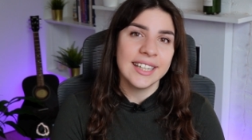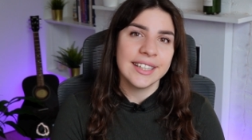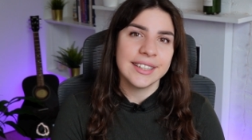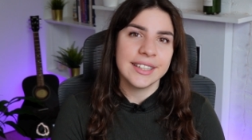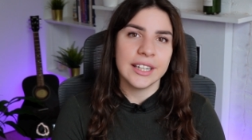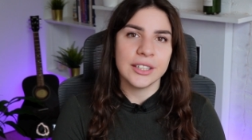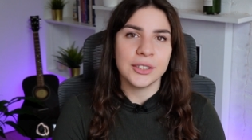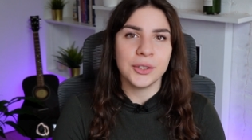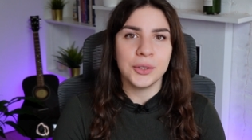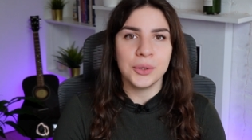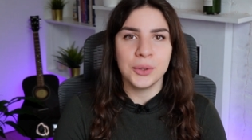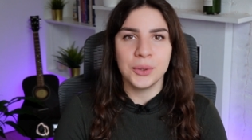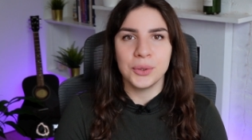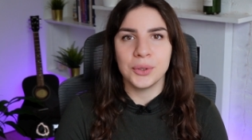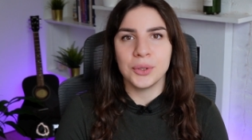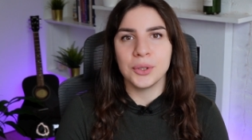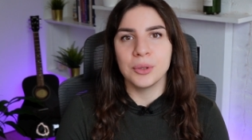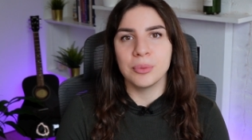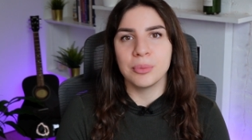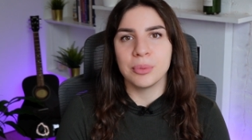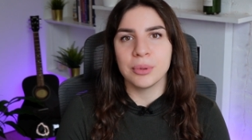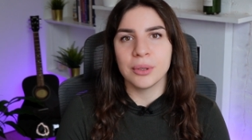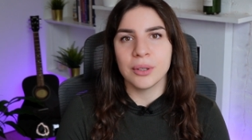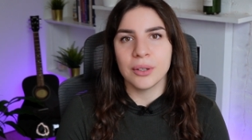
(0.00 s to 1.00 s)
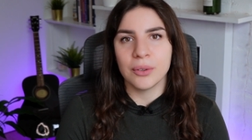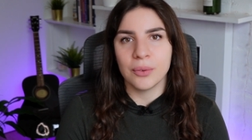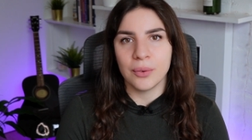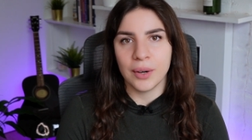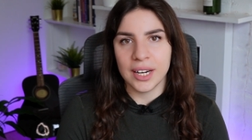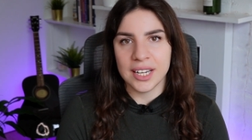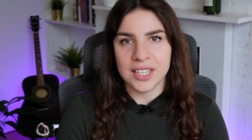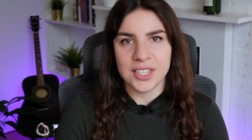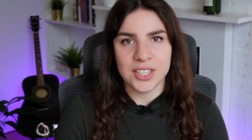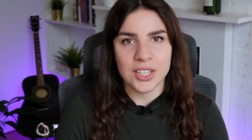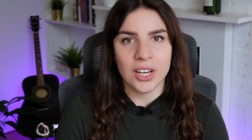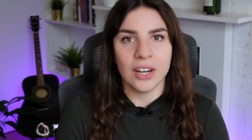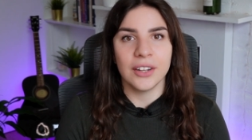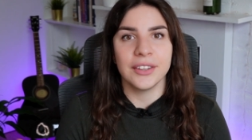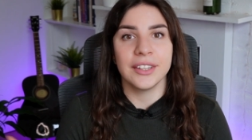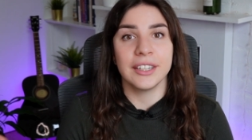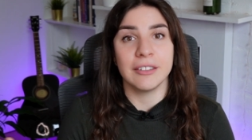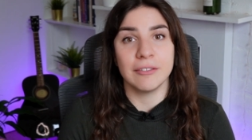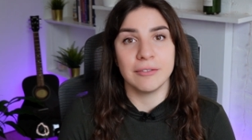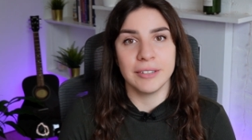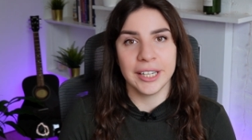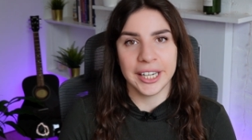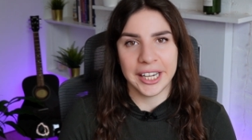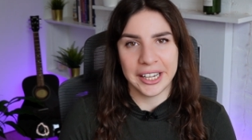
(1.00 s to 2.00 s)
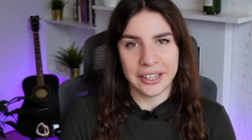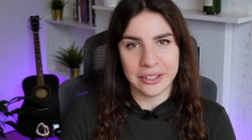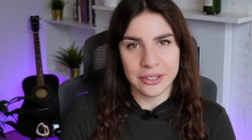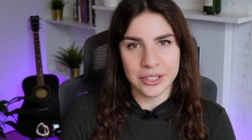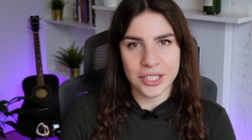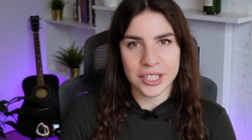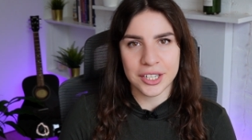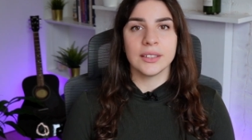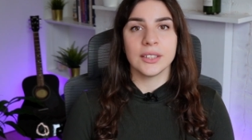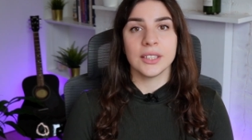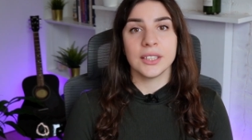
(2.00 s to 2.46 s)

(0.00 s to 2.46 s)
that YouTube runs on their videos.